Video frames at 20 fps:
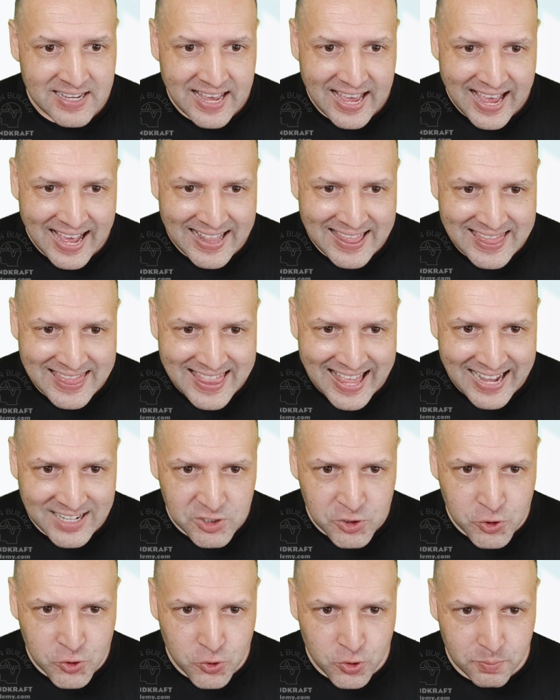and that
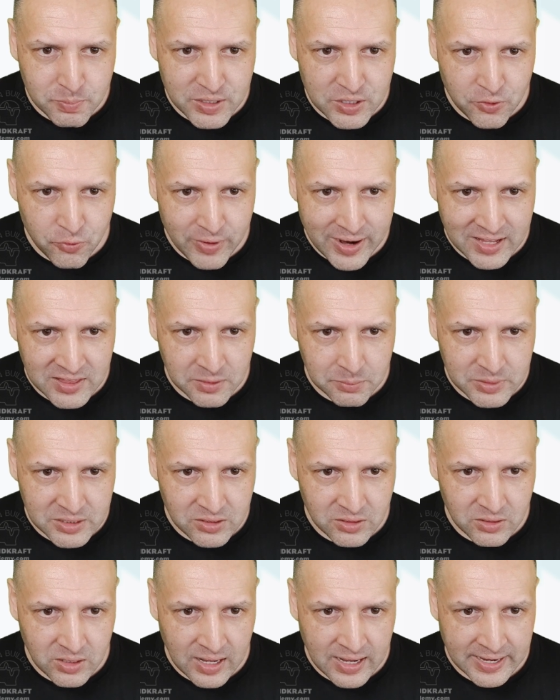should be around the
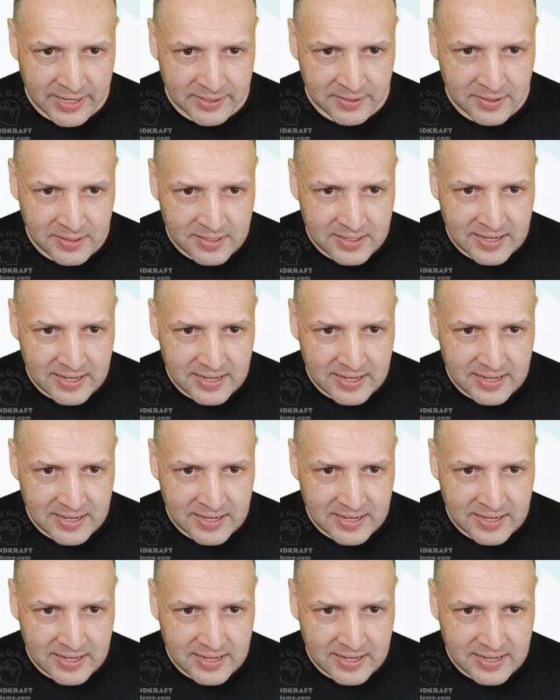middle line.